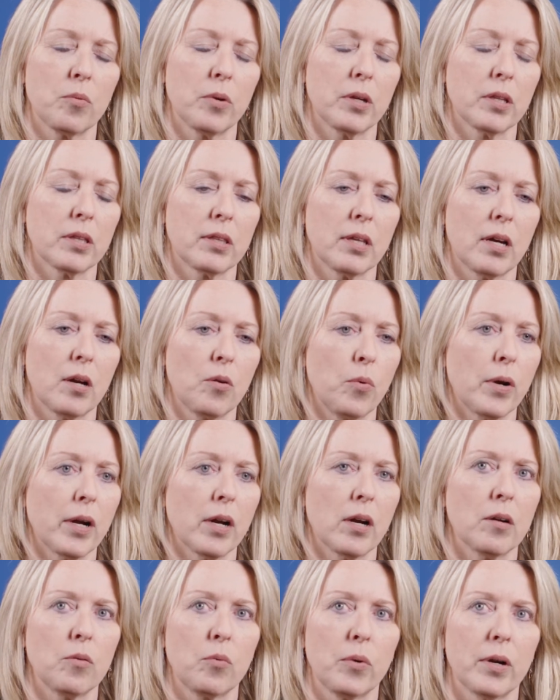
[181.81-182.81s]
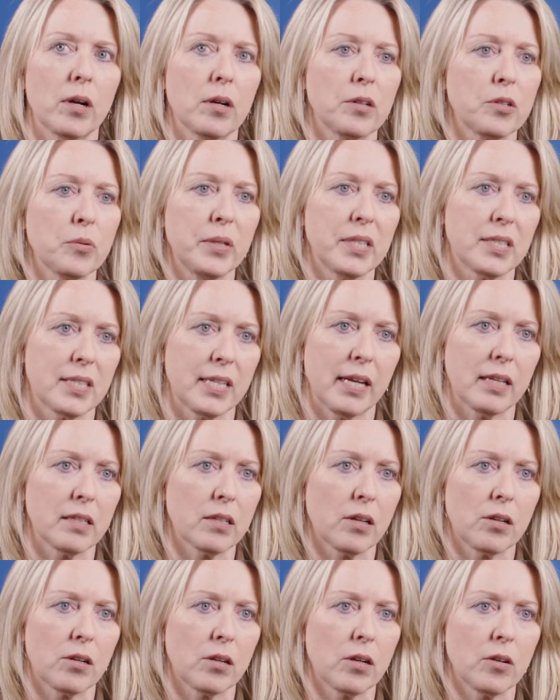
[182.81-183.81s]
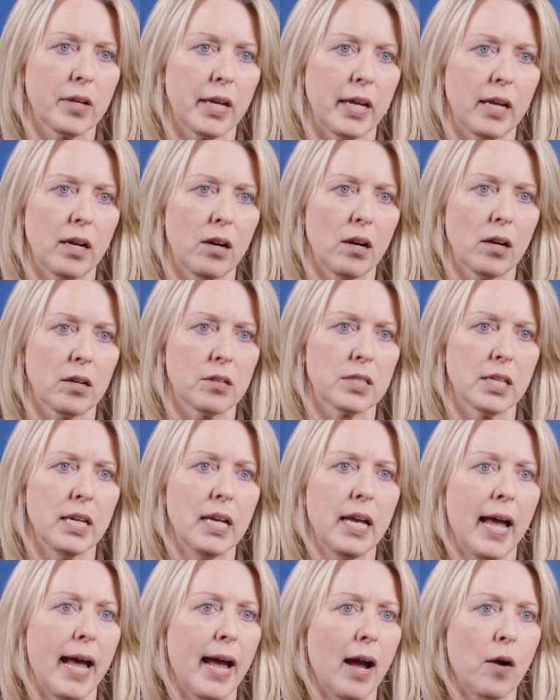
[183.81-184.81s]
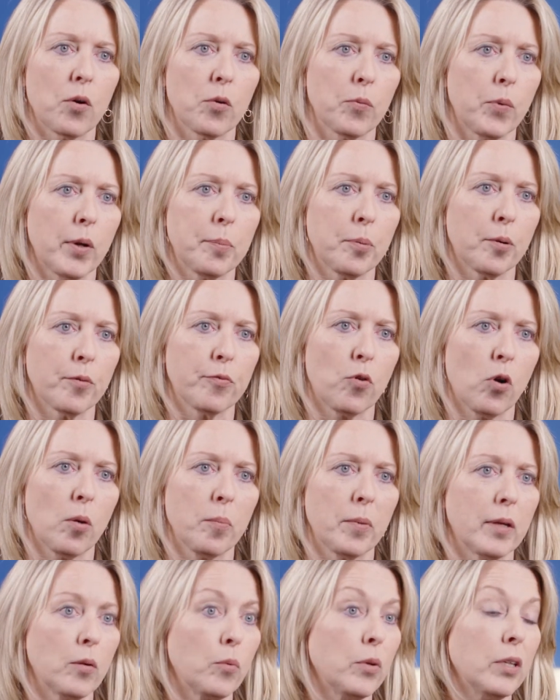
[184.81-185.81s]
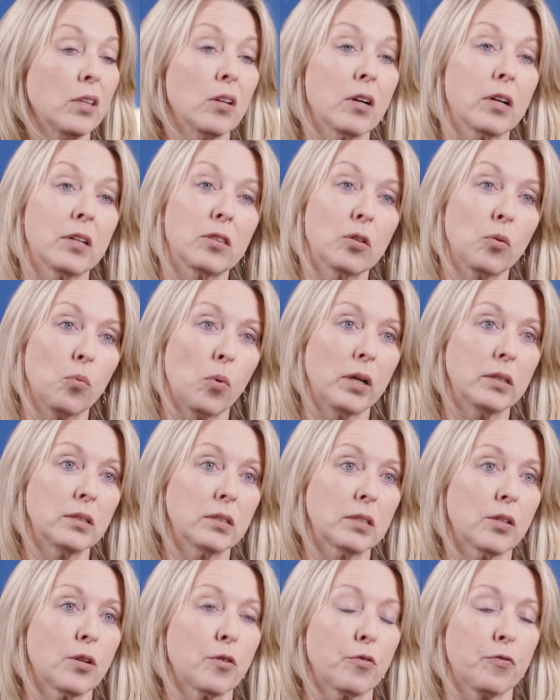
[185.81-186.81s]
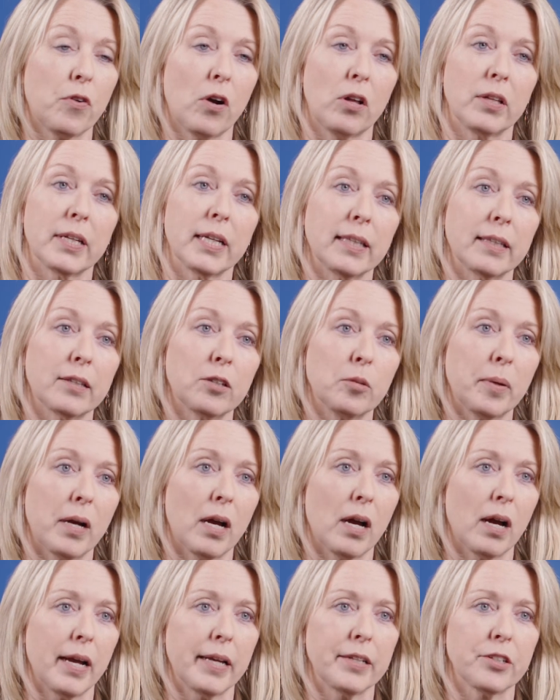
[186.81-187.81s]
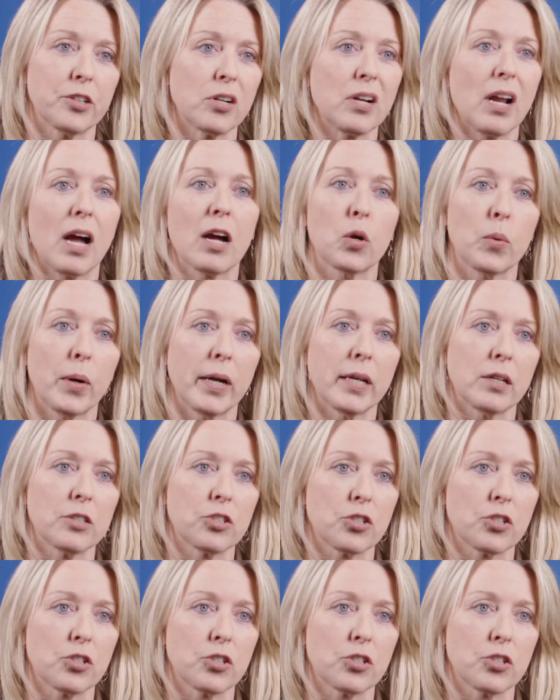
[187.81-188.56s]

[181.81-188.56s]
with where do we stand on our OKRs? How are we performing? We look at the ones that are falling a little behind or not quite on